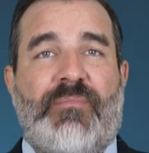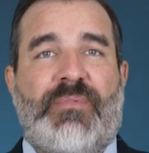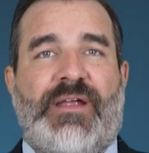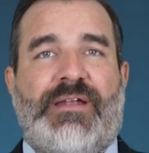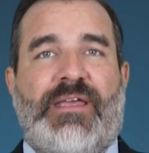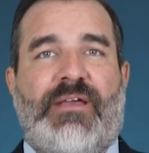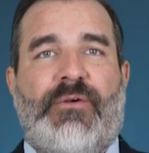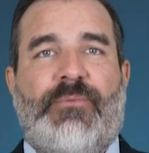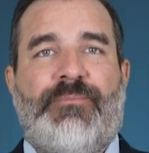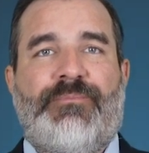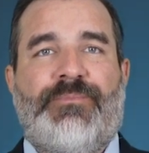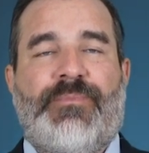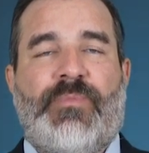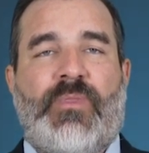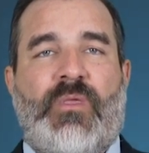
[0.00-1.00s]
by now.
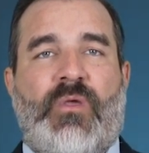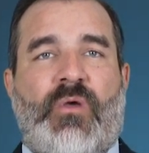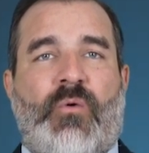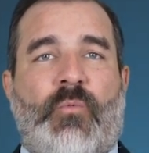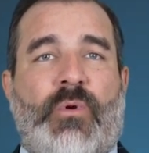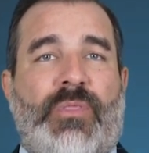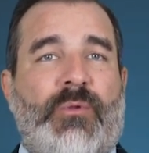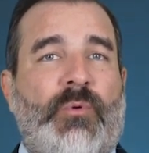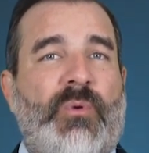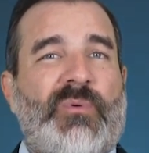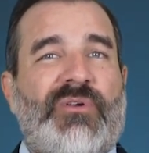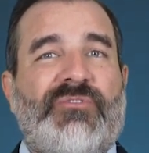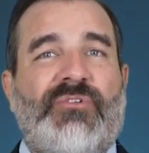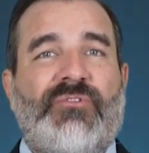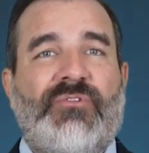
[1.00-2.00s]
Whether we were
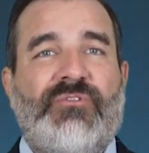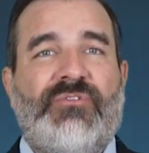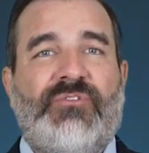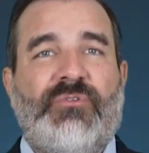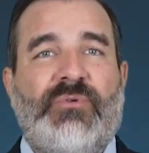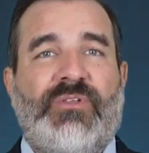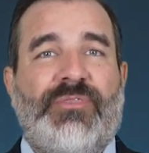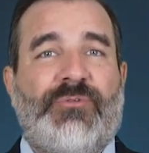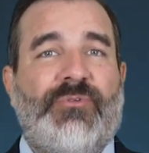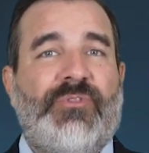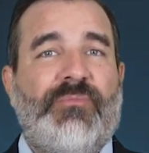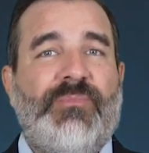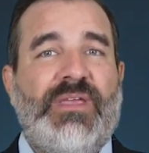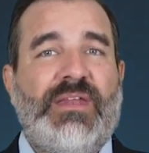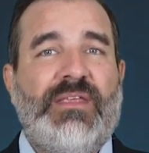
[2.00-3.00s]
introduced to it through
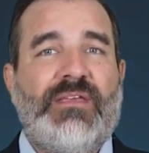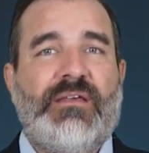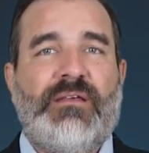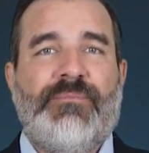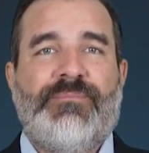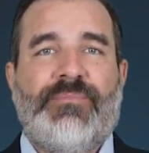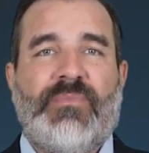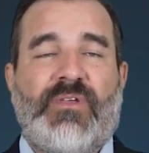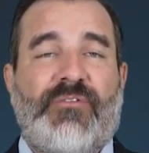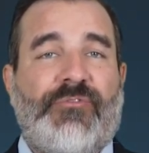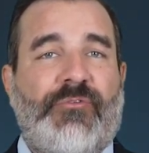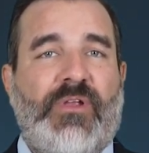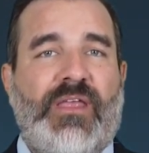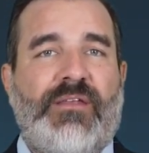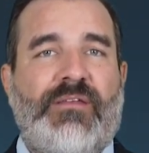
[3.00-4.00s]
the media, a
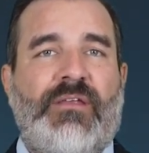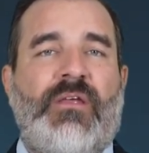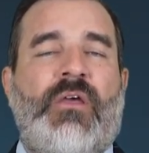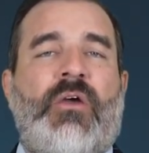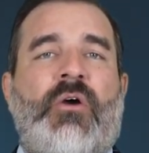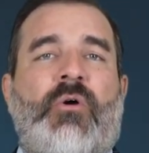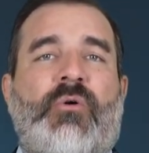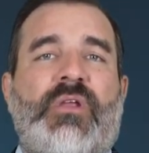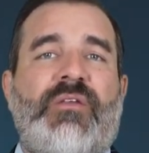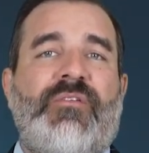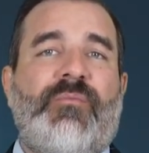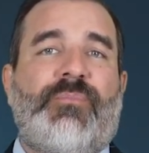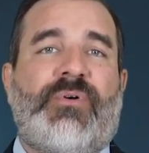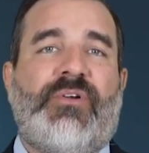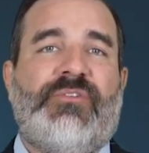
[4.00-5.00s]
friend, or
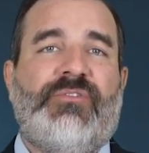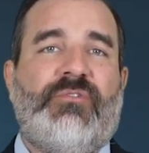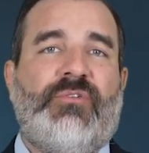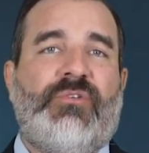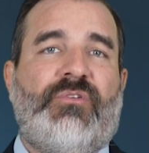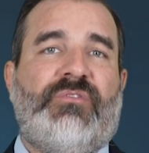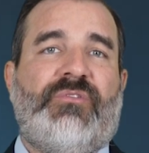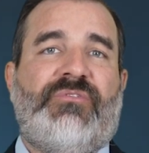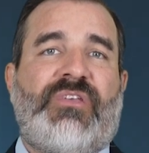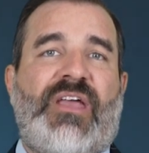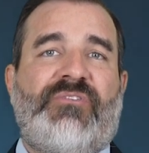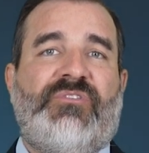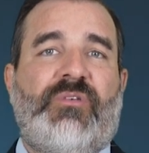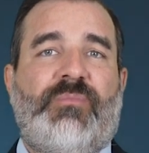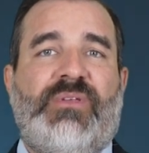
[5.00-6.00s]
even personal use of
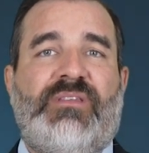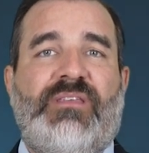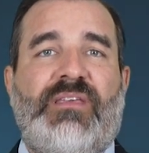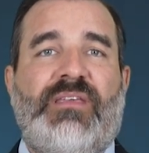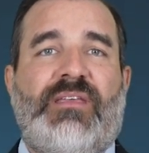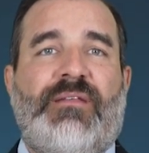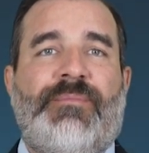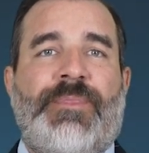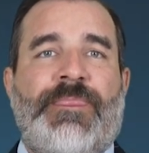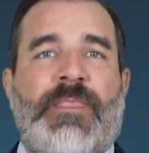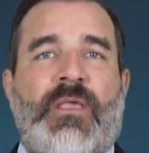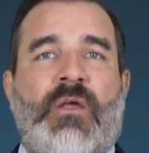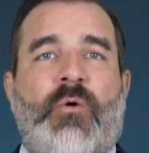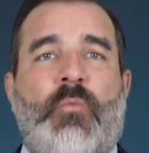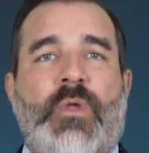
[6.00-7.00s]
ChatGPT,
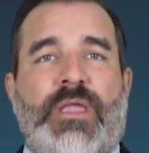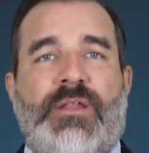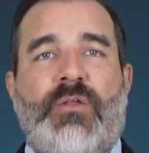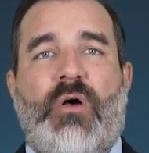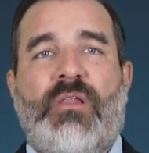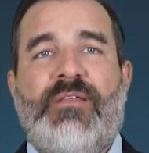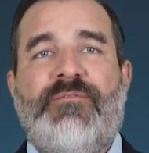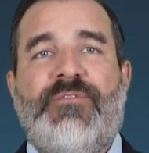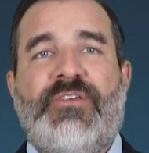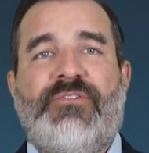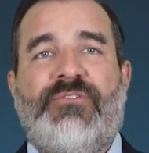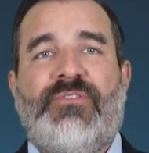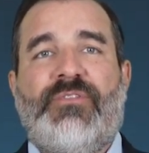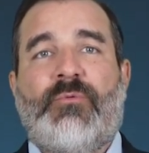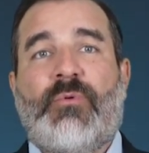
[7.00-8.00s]
we can all
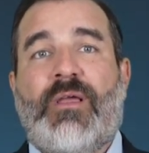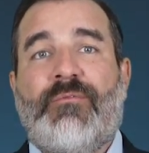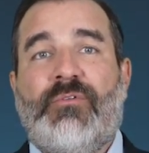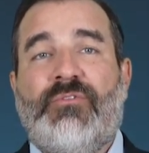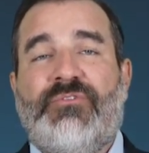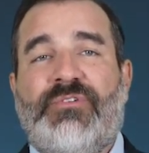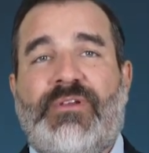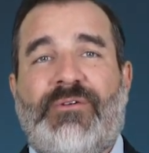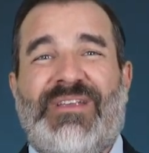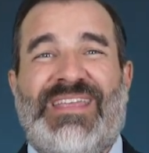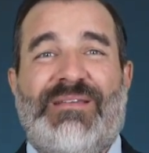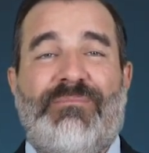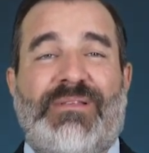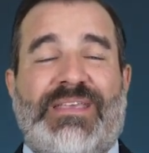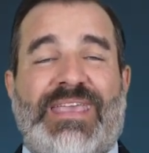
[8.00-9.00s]
envision the revolutionary
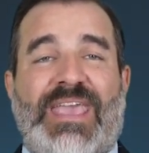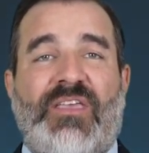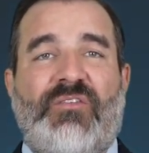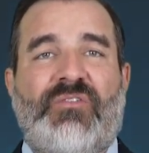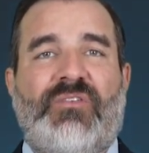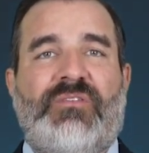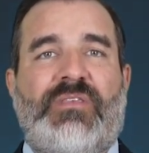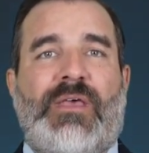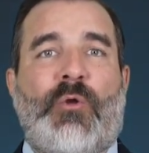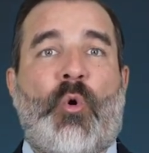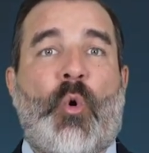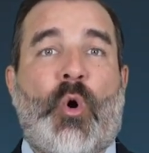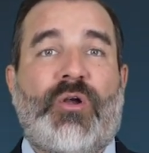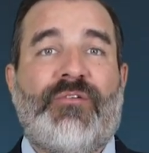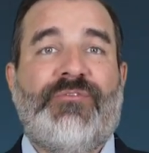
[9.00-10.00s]
implications that
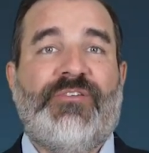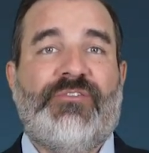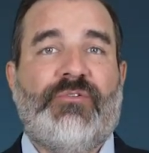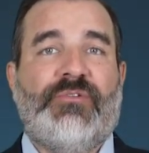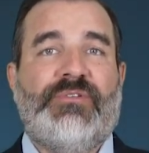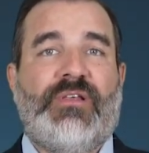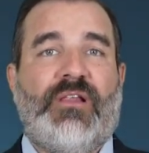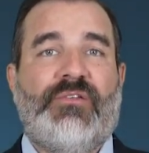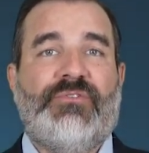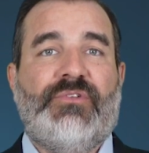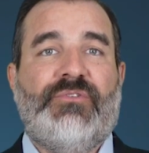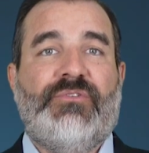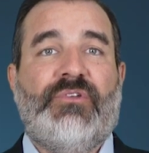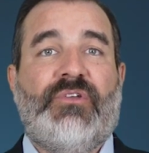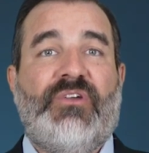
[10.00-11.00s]
artificial
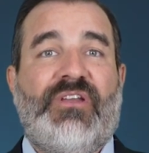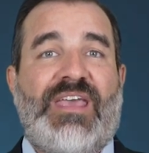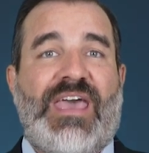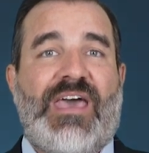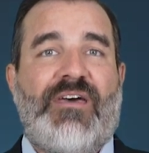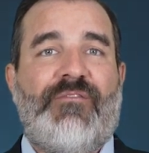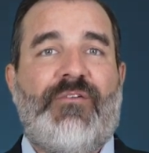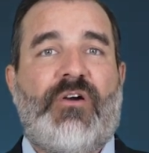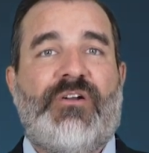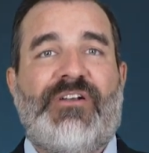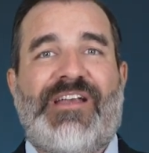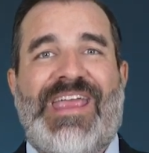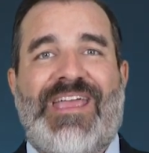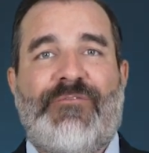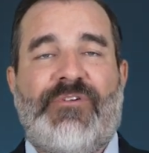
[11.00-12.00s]
intelligence could have on
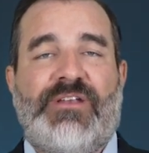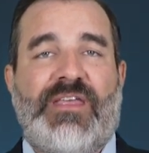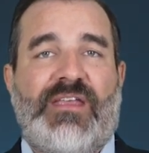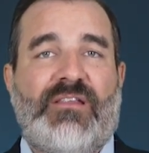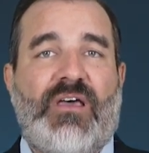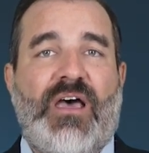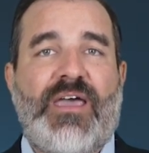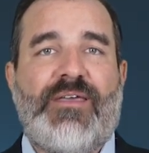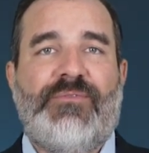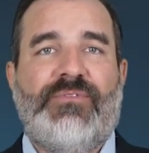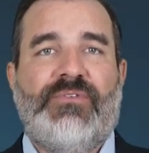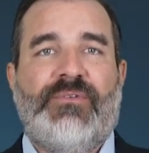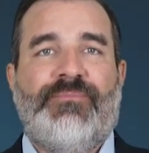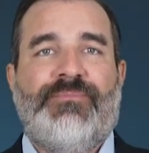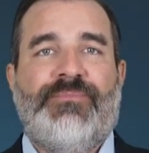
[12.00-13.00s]
our everyday lives.